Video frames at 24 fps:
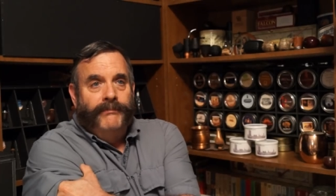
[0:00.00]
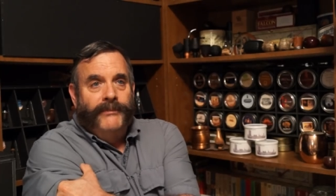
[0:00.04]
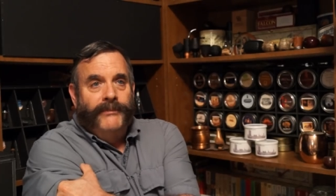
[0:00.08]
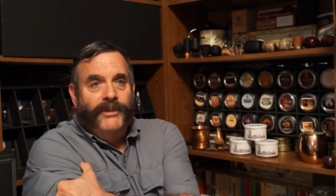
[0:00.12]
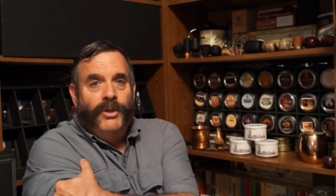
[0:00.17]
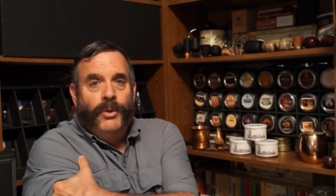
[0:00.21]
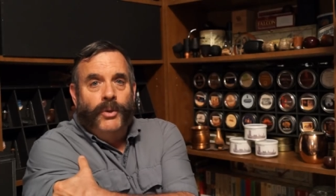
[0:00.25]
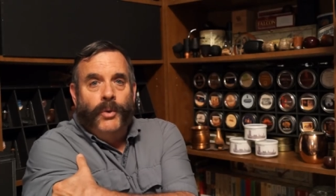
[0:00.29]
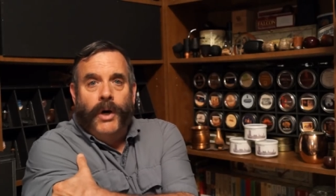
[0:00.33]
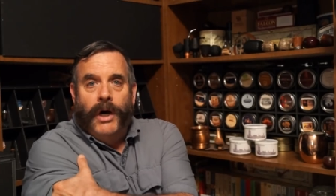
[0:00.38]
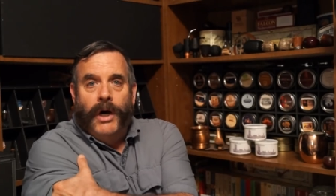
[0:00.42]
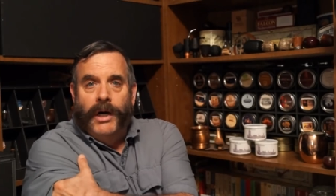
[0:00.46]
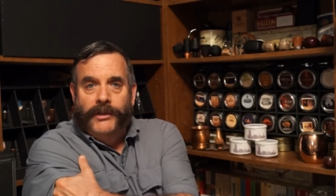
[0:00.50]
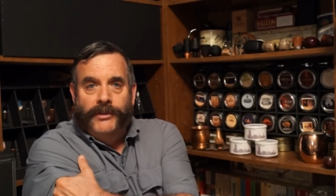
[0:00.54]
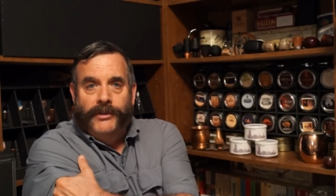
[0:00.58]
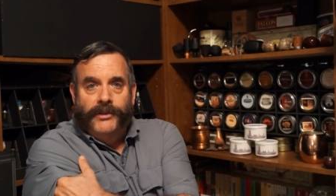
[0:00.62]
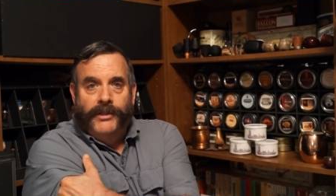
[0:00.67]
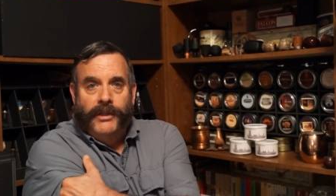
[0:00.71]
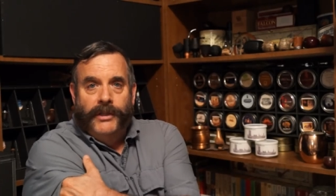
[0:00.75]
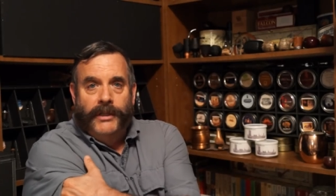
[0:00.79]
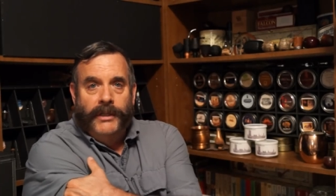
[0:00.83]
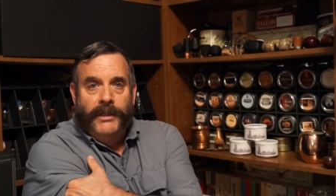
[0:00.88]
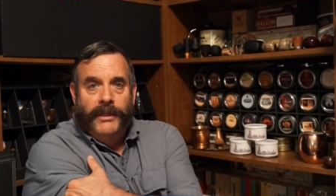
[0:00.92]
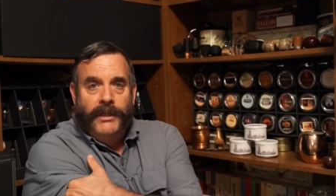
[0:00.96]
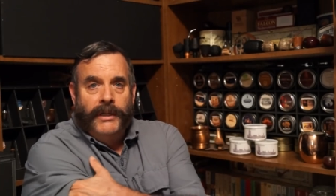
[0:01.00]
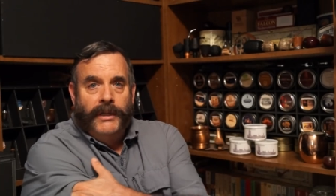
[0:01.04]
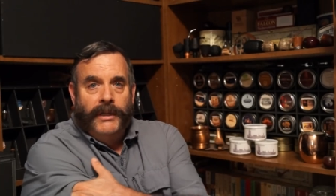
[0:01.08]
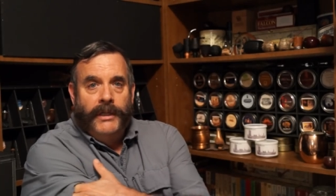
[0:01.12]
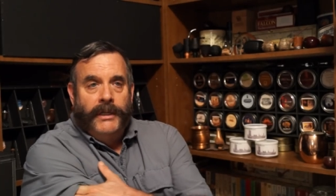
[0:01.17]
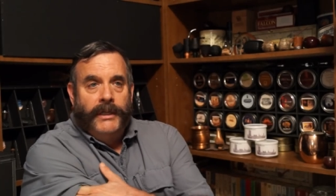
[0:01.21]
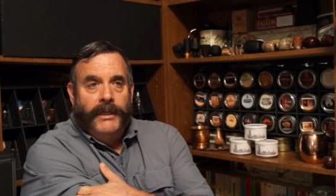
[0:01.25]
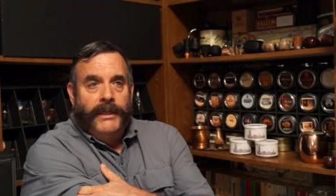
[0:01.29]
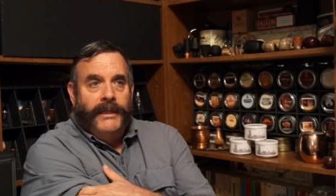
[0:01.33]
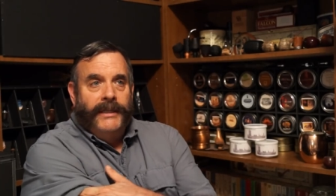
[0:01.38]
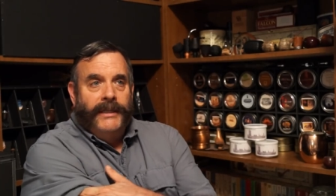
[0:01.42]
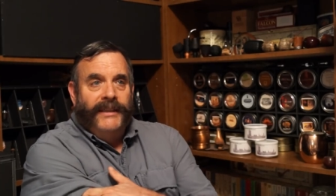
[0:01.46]
nuanced
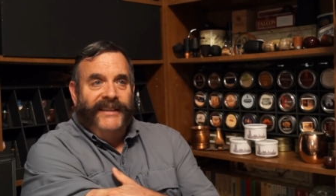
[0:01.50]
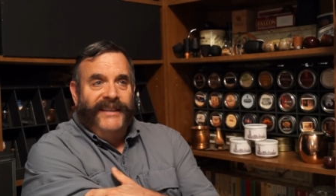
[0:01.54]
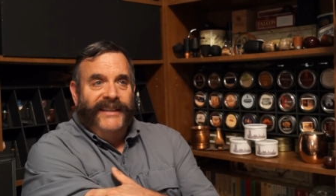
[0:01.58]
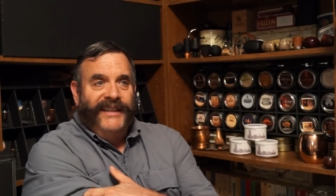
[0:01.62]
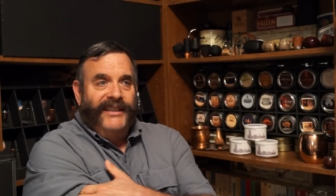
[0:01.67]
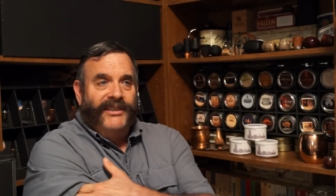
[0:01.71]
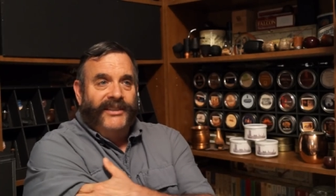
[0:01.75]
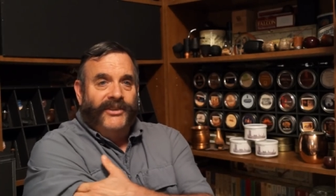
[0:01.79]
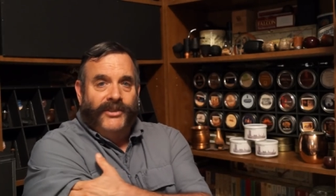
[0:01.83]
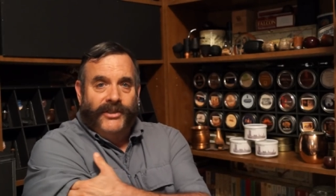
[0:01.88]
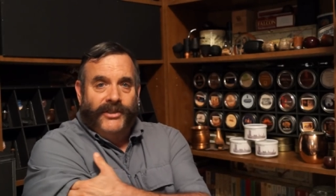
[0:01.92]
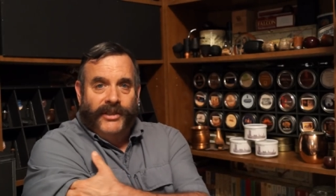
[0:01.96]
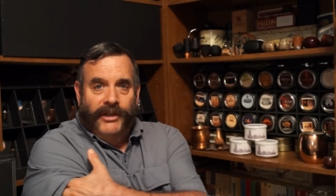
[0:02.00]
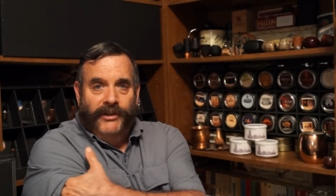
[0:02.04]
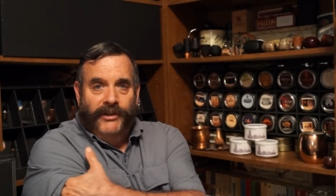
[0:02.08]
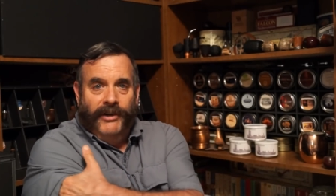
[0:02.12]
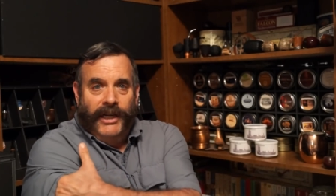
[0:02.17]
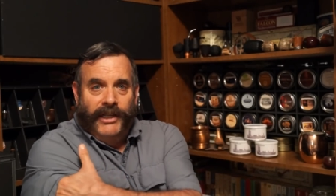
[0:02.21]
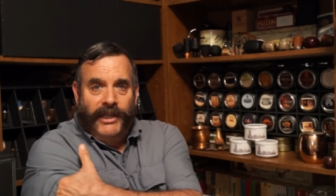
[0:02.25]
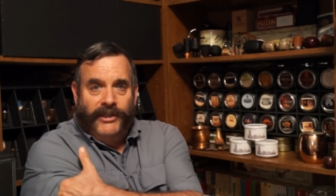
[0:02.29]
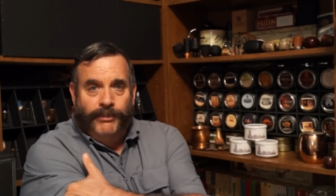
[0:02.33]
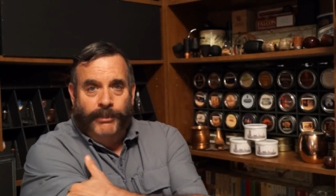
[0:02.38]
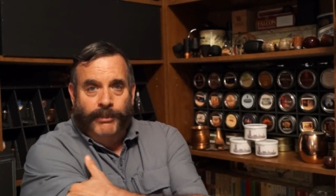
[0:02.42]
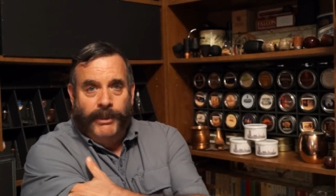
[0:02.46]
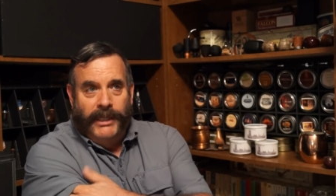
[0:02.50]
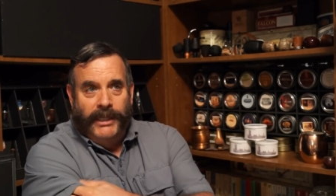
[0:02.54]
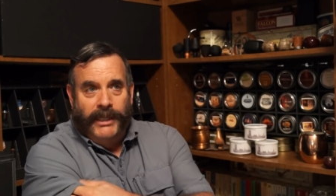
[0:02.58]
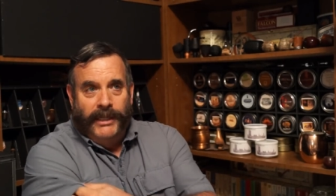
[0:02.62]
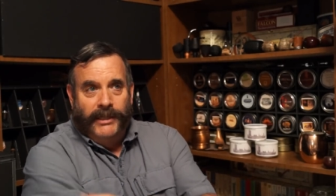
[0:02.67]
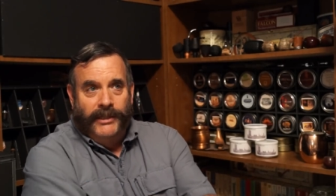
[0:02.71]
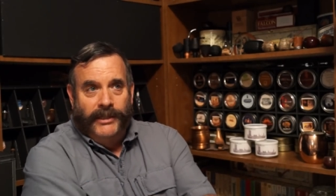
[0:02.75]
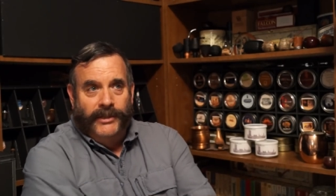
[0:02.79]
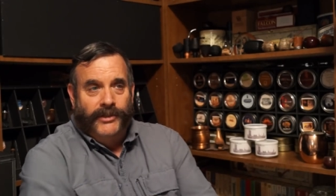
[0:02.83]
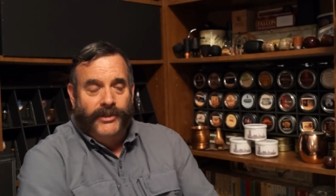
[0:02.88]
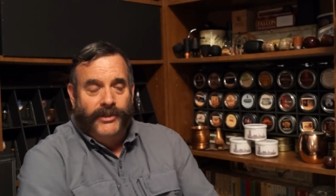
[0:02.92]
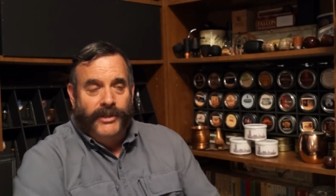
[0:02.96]
than cigarettes
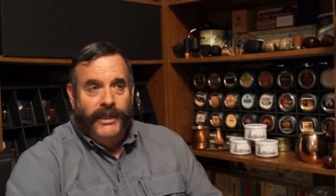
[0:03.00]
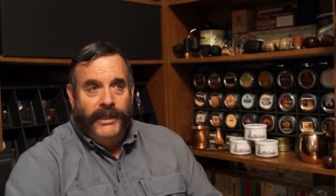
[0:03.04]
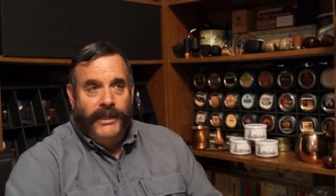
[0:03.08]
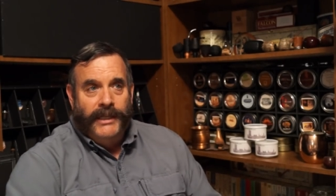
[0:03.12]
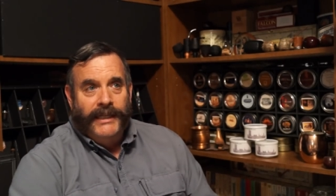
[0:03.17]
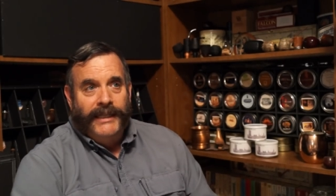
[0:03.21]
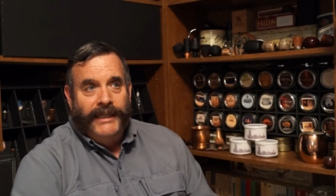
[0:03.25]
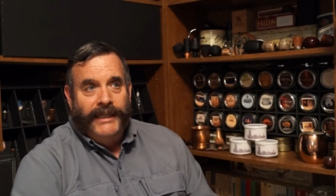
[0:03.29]
because